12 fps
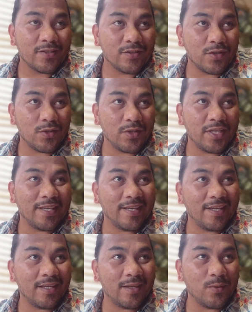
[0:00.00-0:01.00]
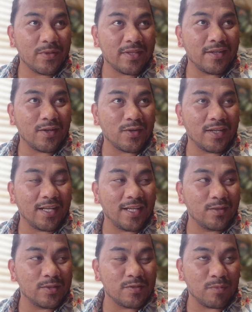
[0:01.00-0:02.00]
So within our
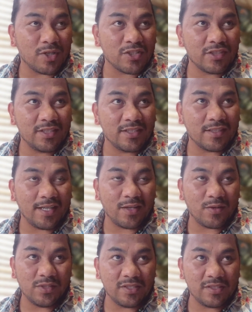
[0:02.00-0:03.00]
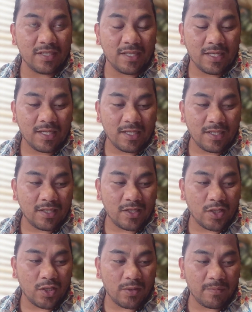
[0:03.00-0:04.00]
language, Marshallese language,
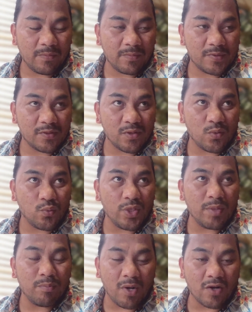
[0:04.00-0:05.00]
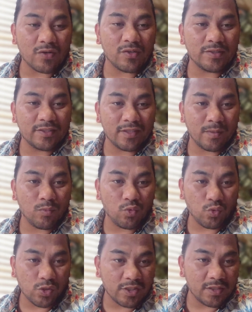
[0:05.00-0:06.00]
so we borrowed some
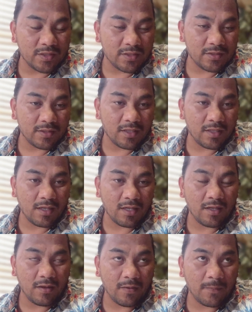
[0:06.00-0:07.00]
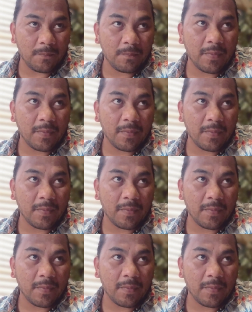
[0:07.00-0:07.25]
words. Some